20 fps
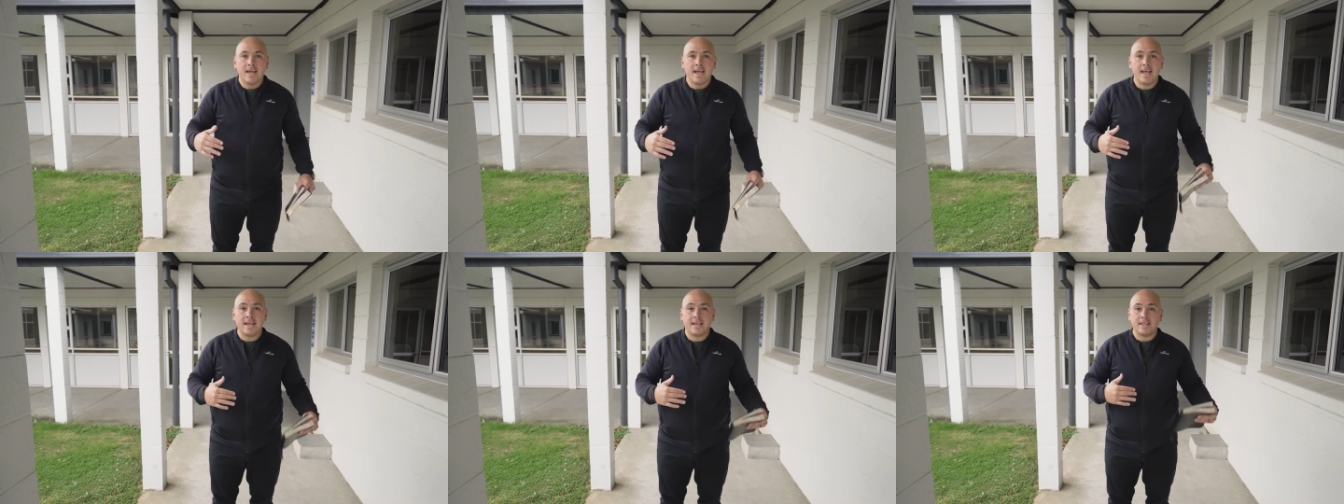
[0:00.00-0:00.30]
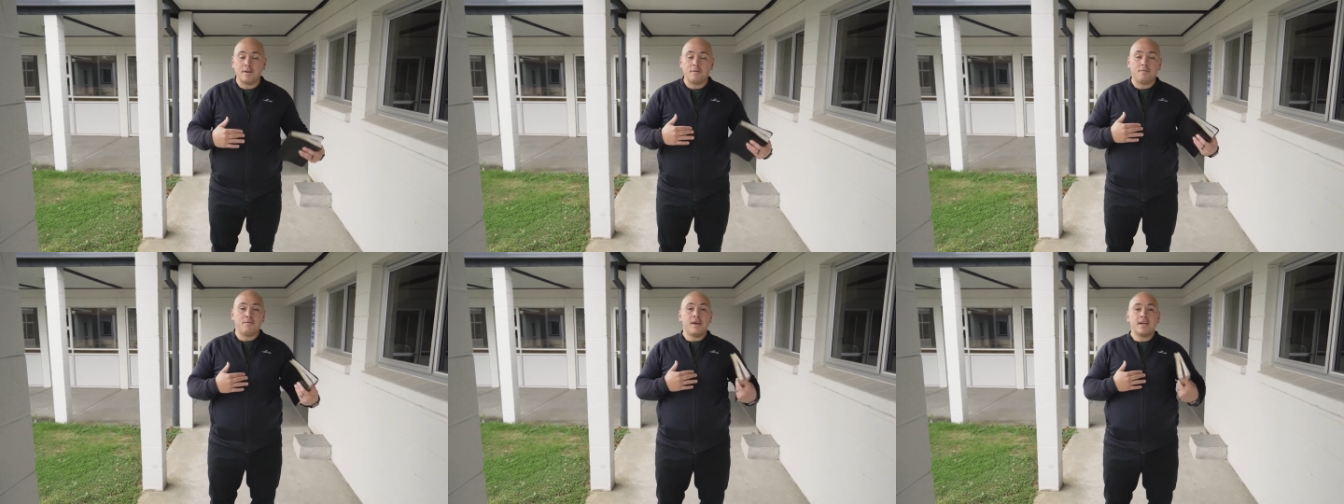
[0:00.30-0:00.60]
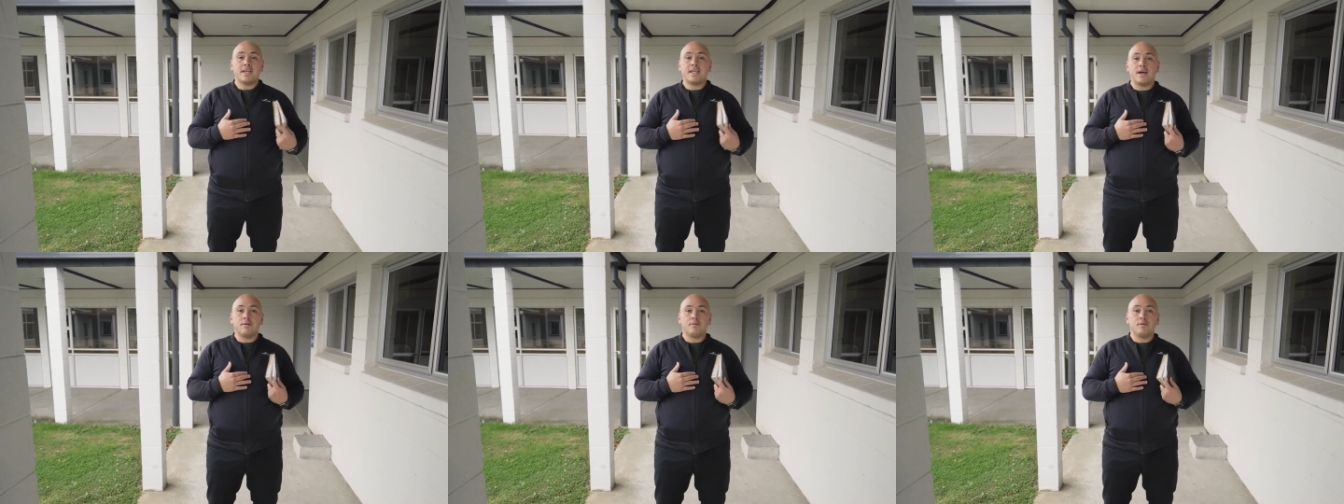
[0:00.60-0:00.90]
it can
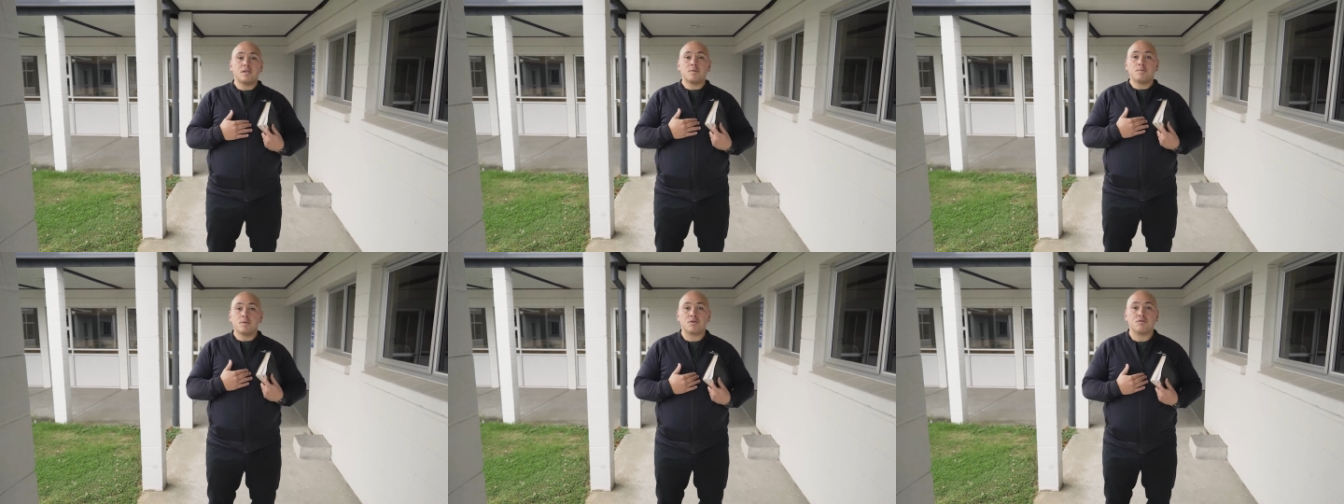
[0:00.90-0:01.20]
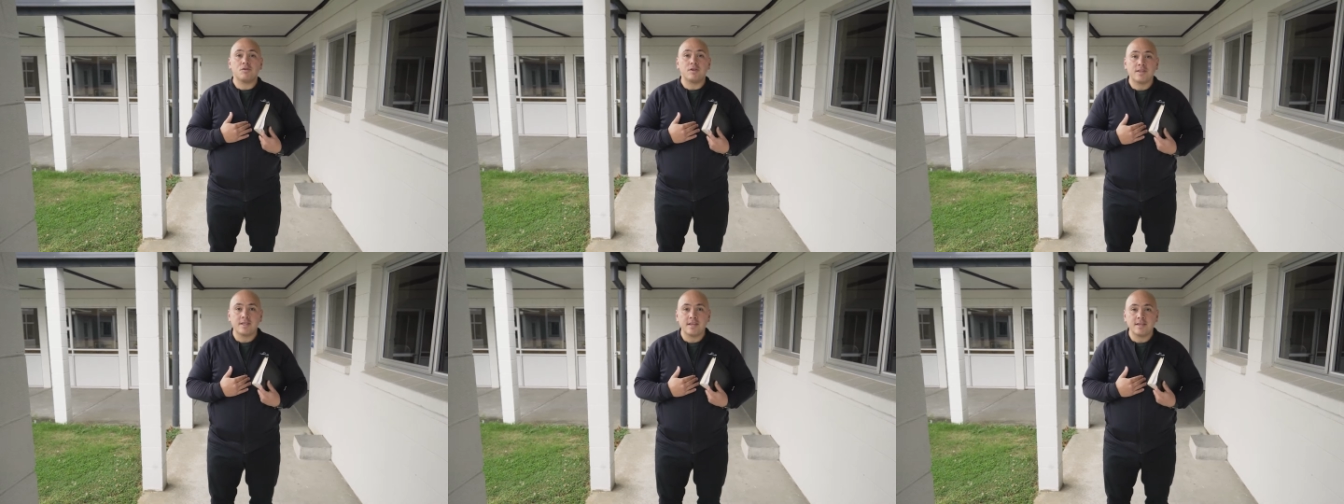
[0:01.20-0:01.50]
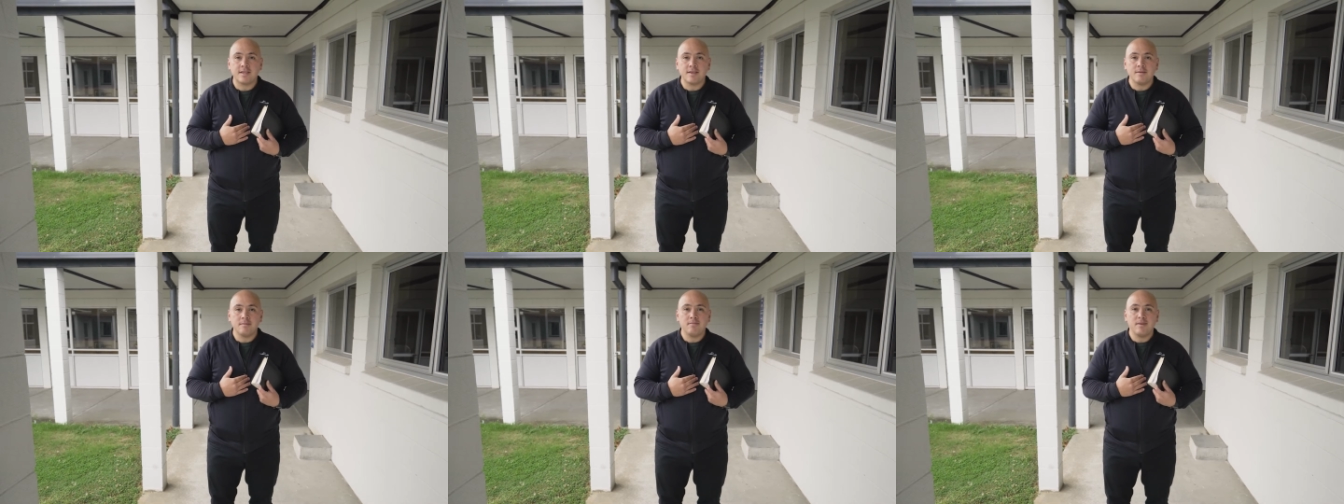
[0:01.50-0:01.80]
affect our respiratory
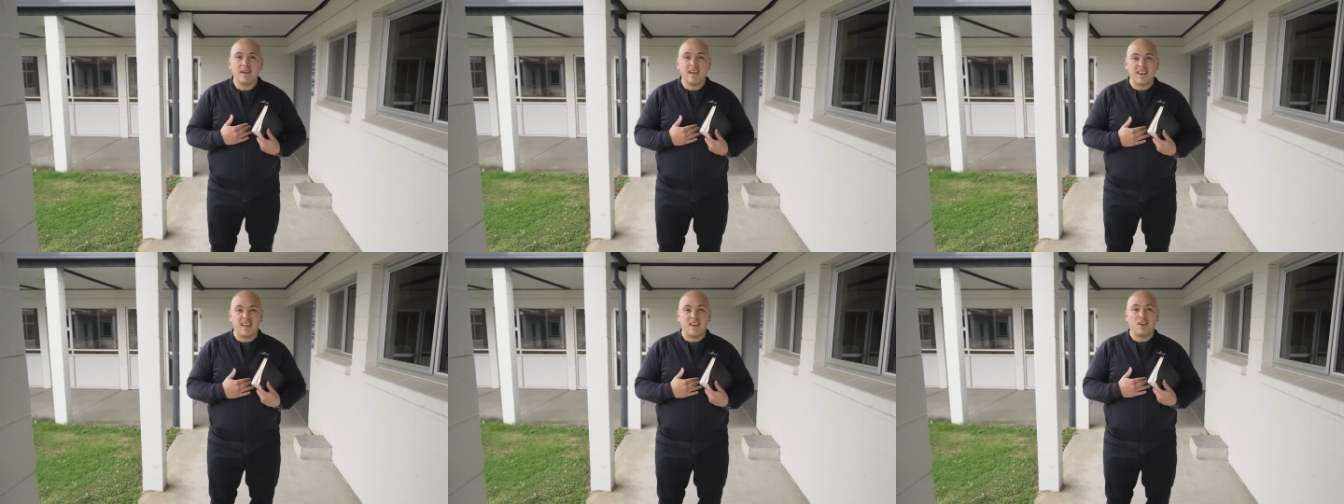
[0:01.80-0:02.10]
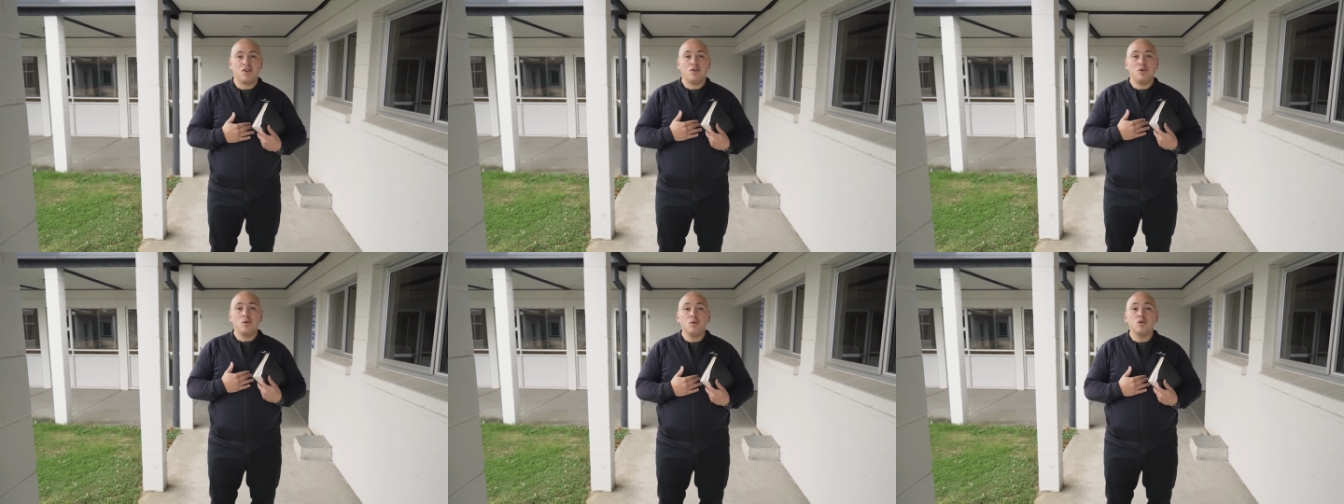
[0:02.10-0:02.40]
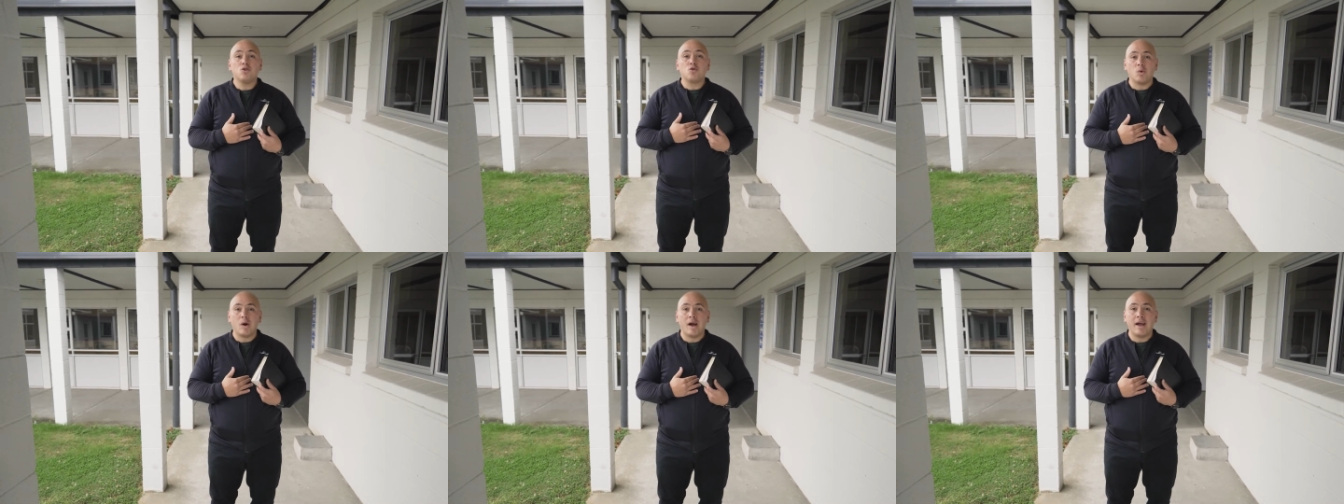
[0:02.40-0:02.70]
system in a
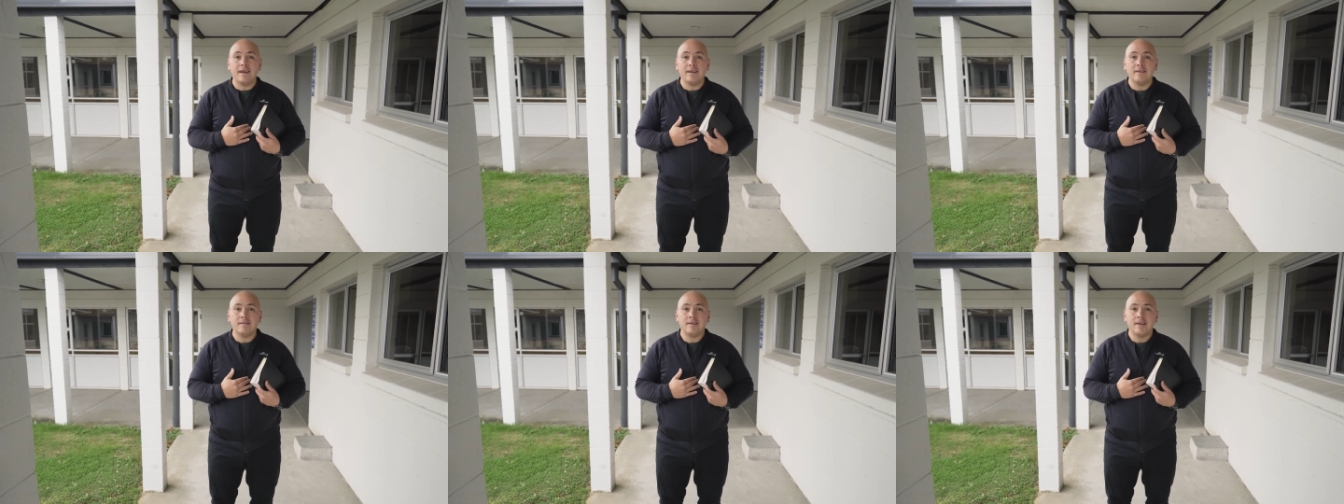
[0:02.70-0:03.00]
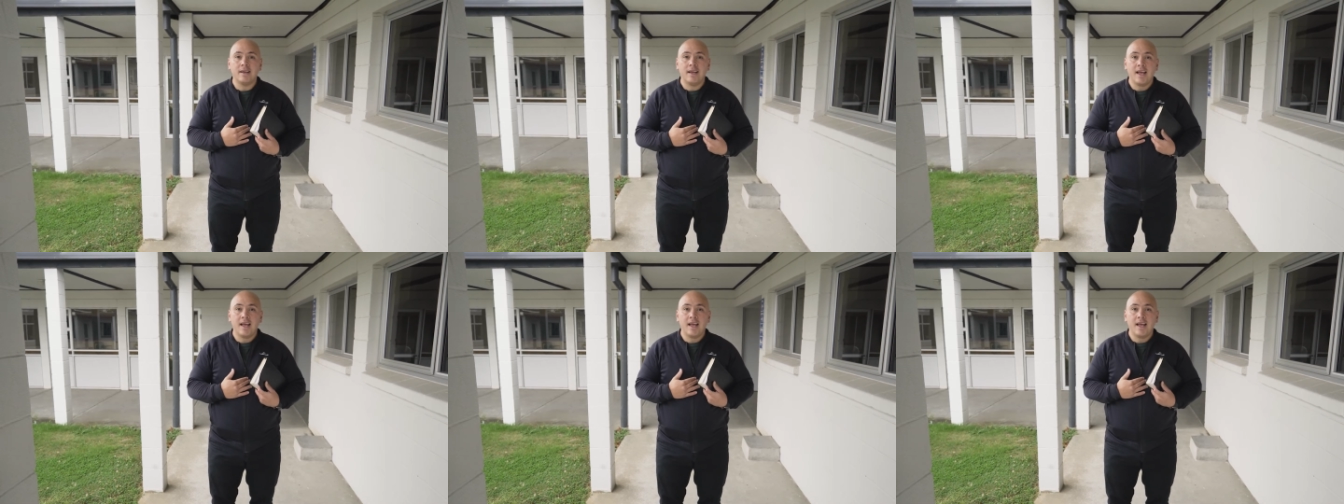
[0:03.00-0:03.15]
huge way,